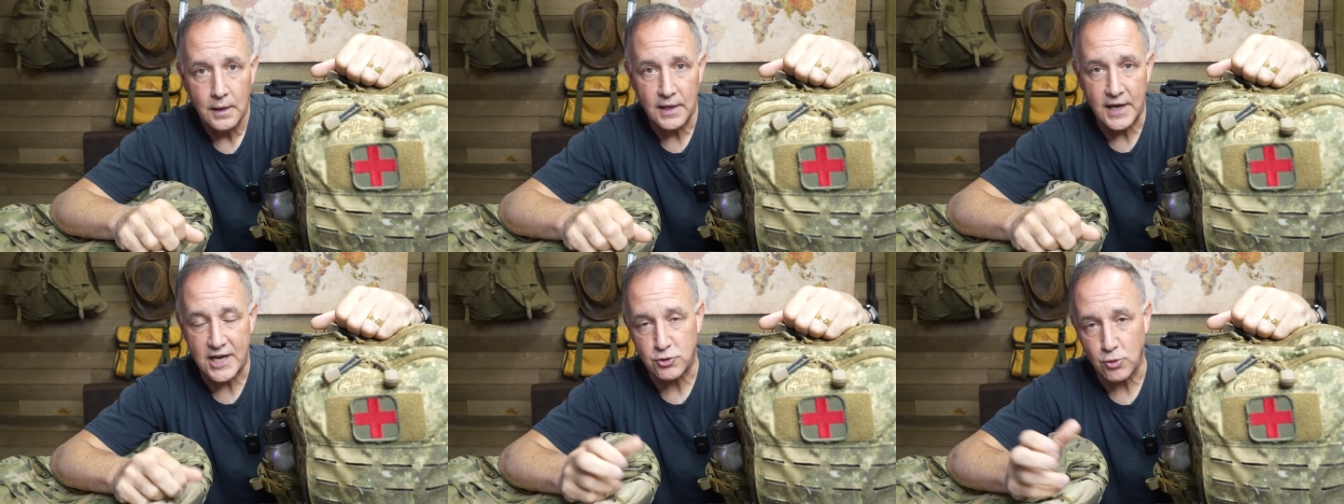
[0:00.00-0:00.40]

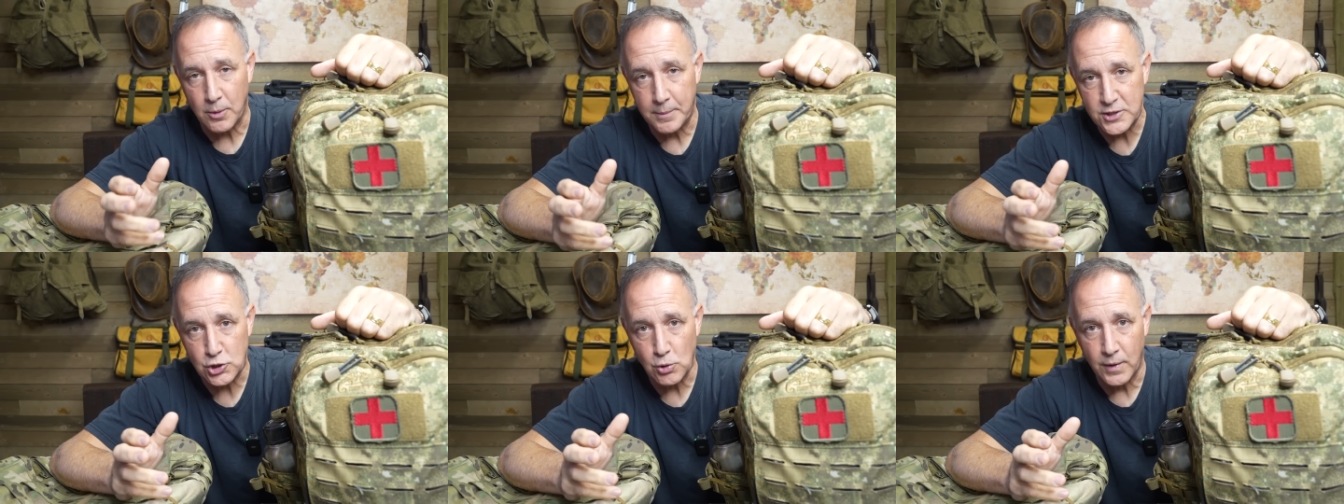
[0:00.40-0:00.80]
Now guys, we're
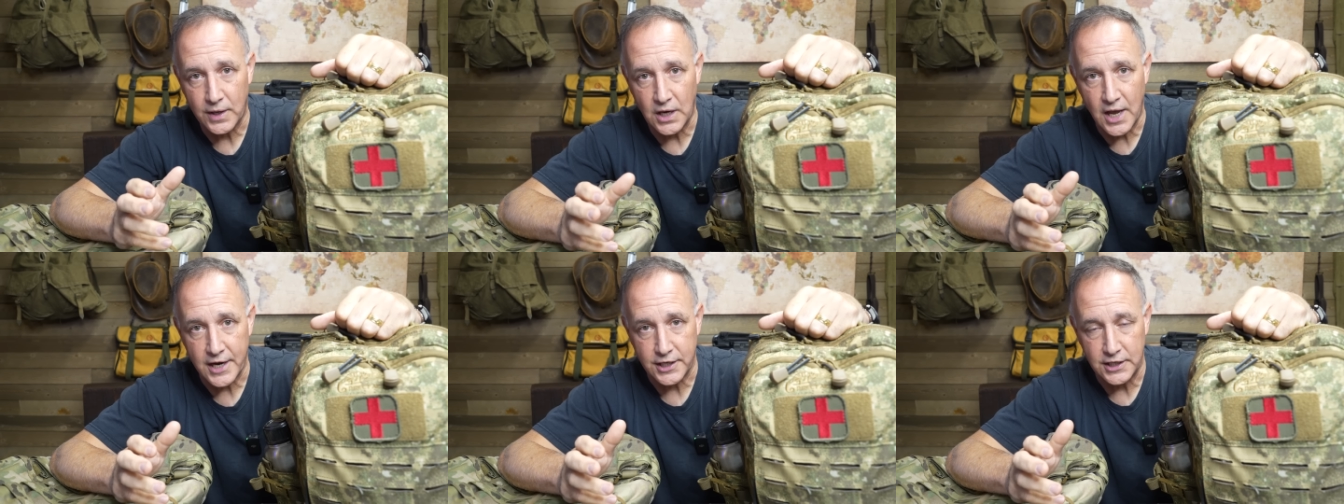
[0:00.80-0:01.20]
going to be showing
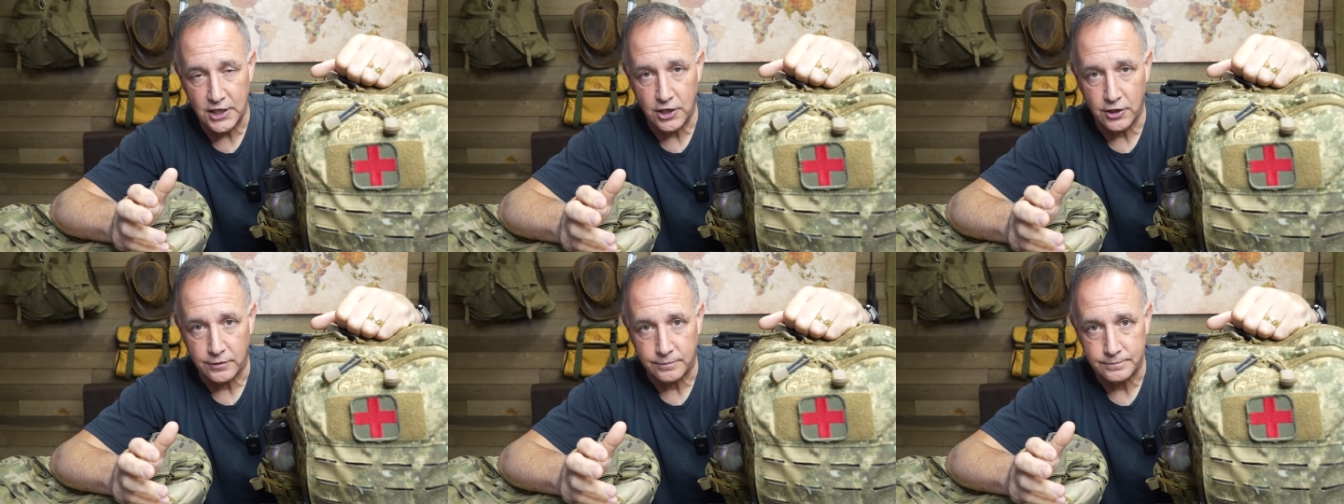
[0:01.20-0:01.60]
a lot of
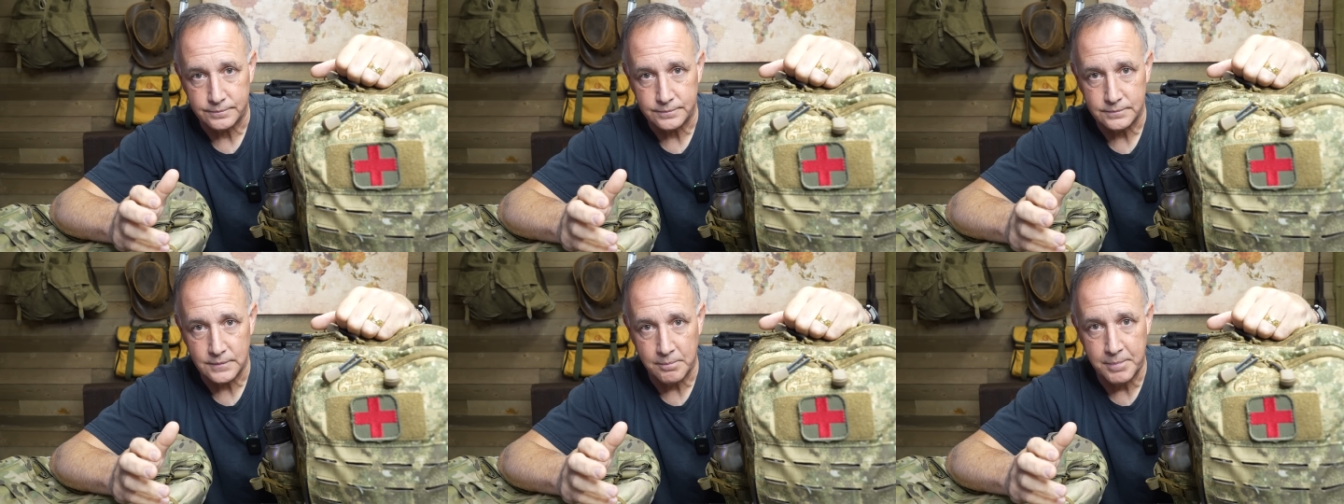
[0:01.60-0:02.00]
gear,
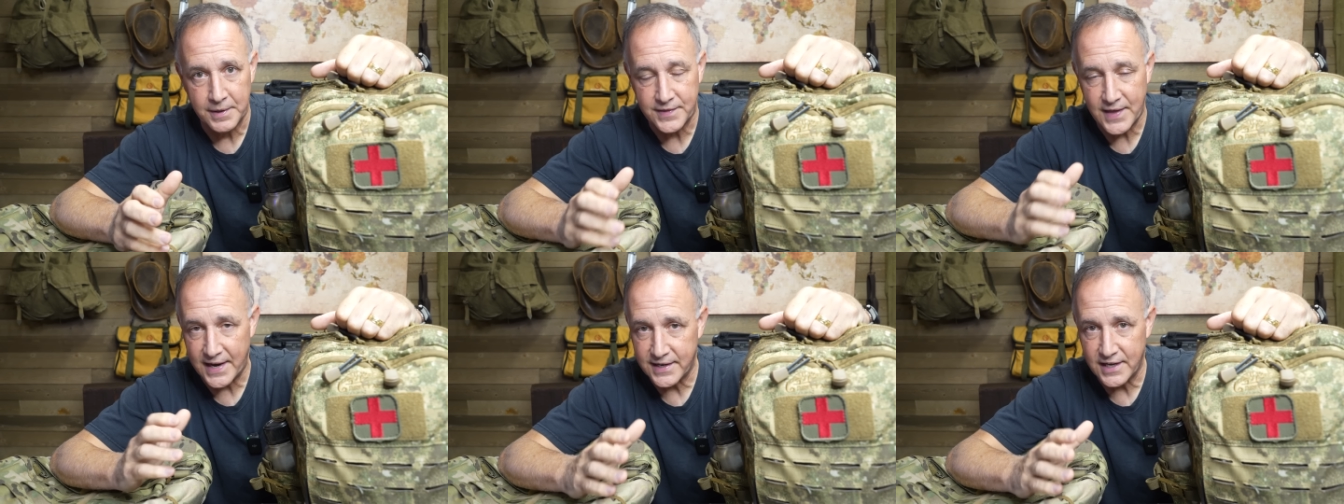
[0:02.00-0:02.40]

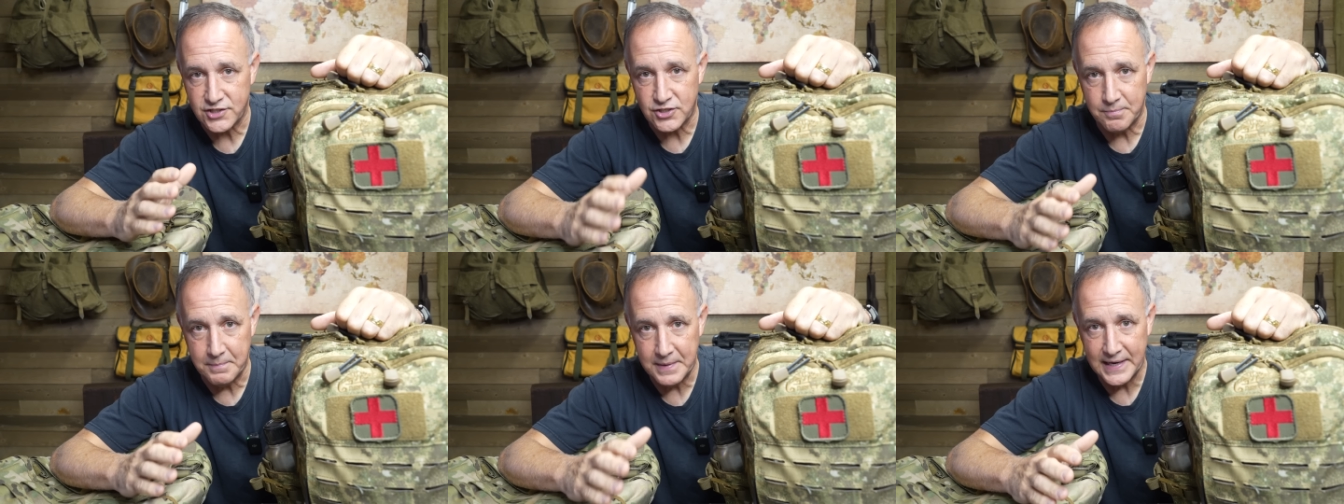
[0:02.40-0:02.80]
but that
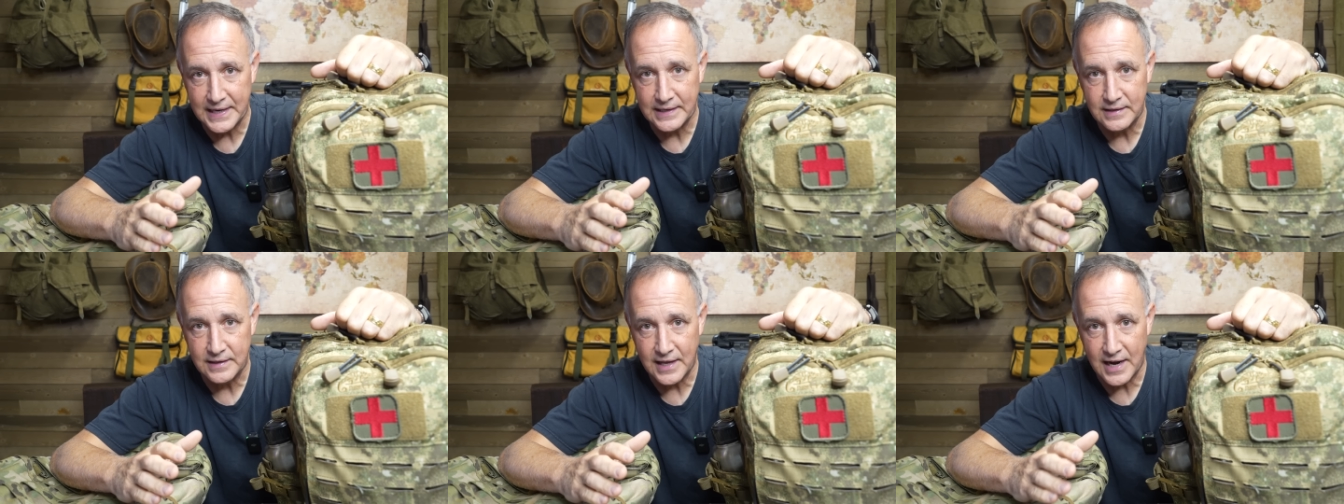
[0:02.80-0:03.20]
doesn't
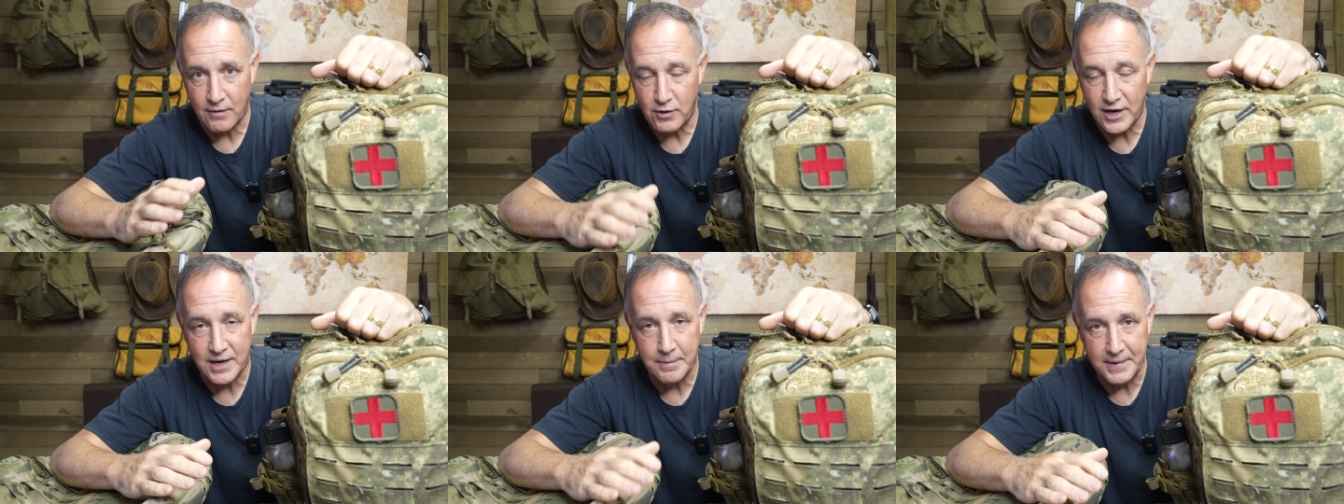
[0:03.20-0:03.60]
mean that I
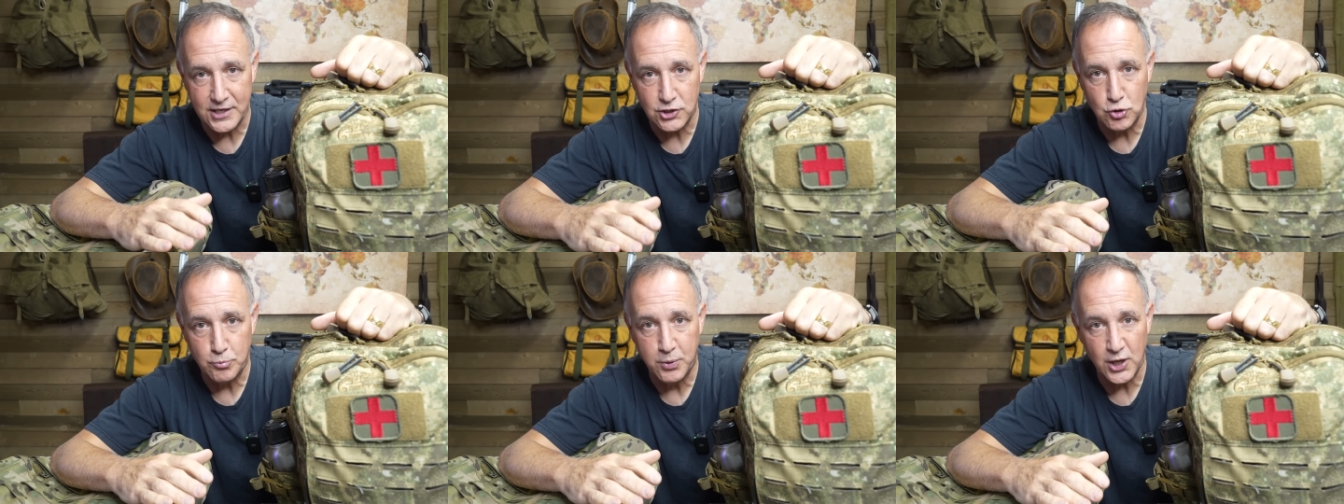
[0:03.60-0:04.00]

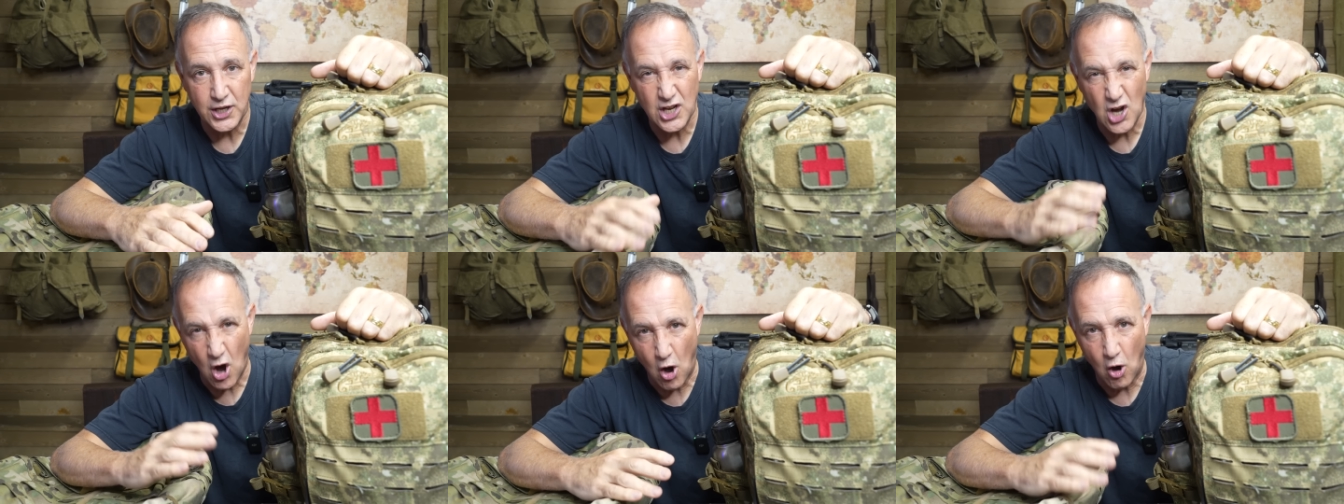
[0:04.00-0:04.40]
recommend you
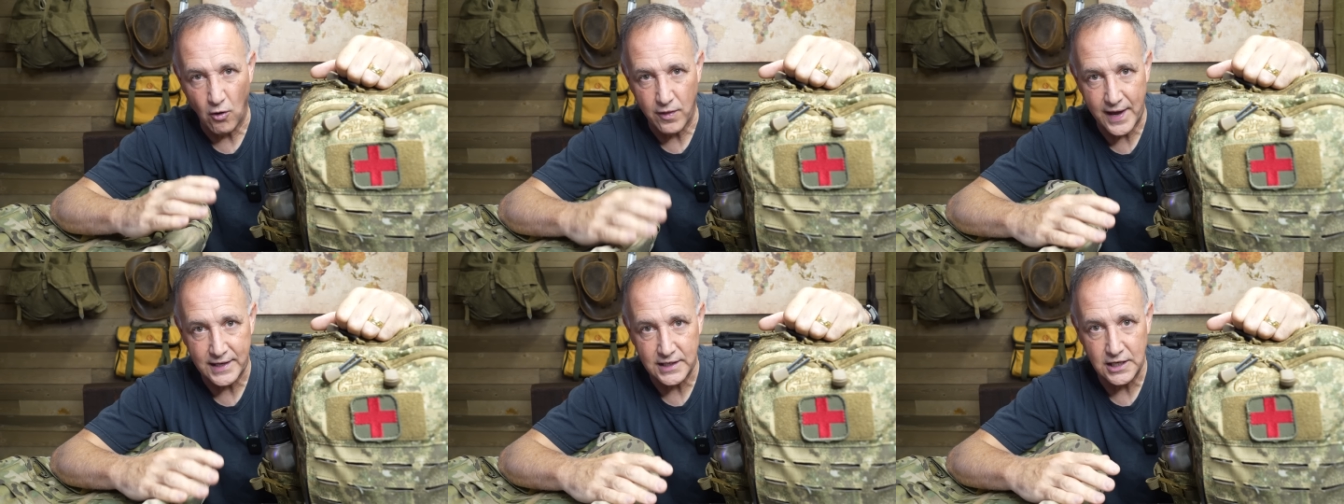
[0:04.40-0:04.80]
putting
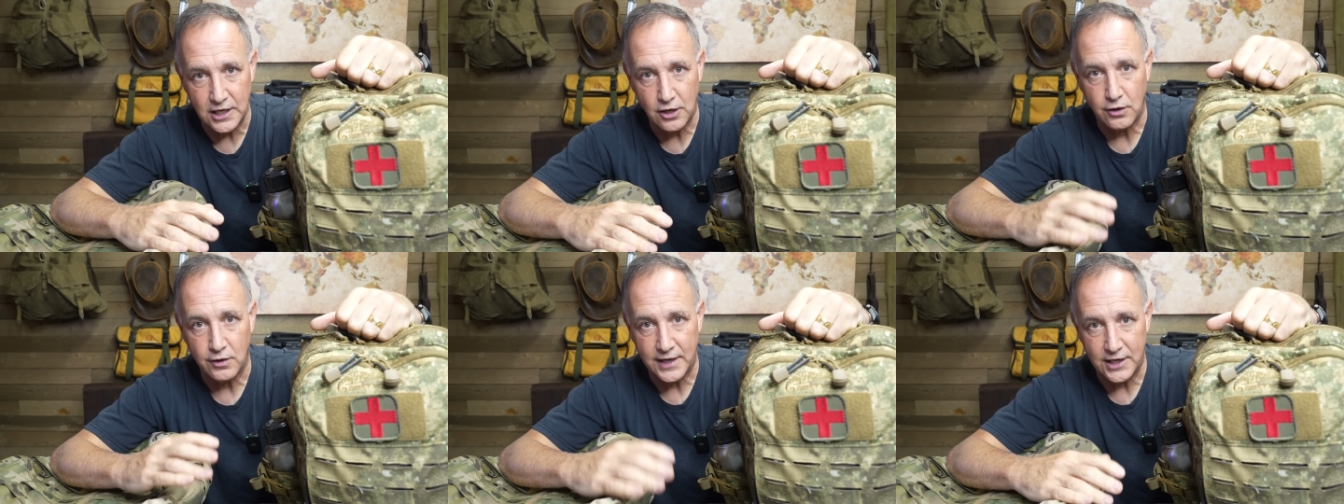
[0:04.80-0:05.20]
all that
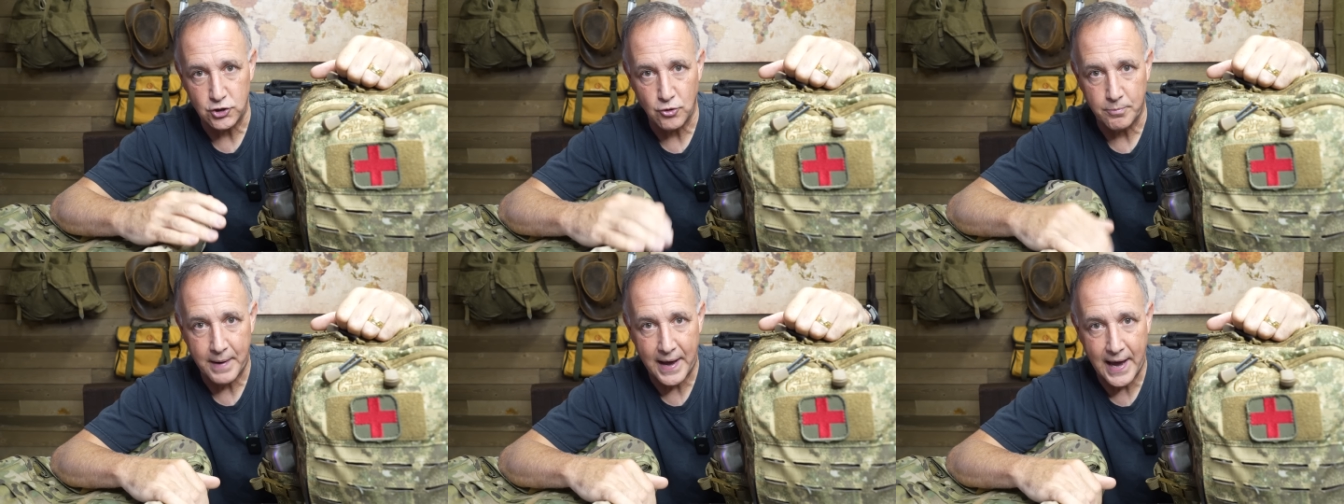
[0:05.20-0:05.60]
gear
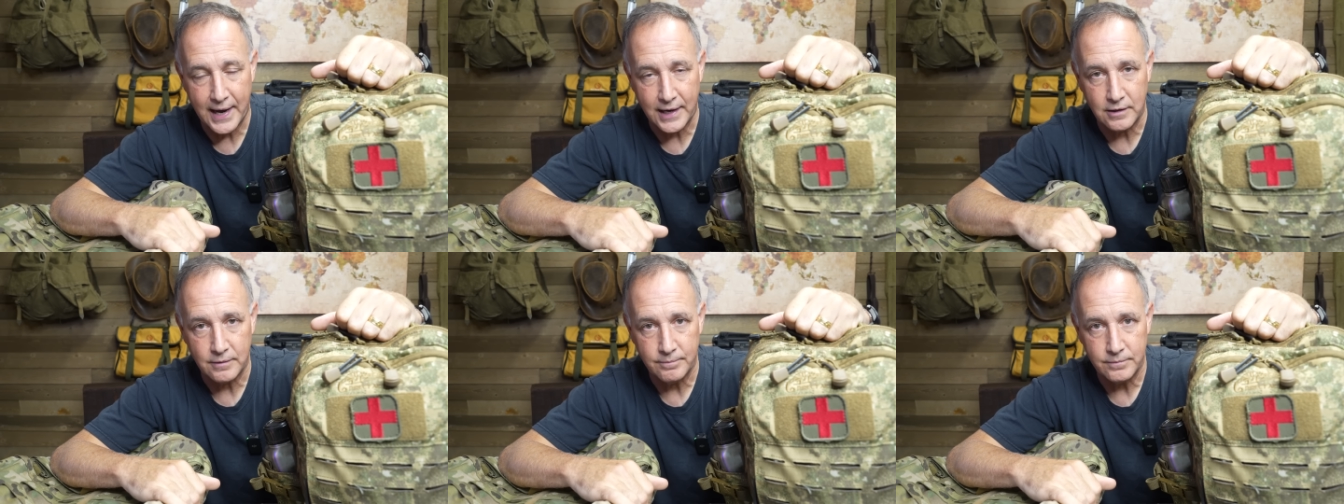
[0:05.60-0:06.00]
in your
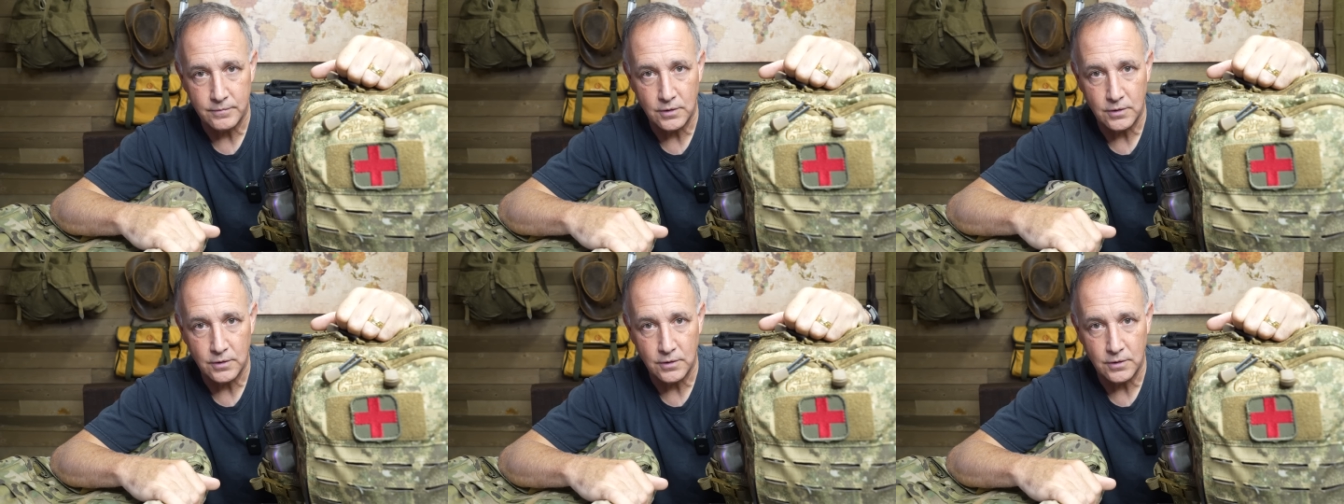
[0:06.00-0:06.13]
bag.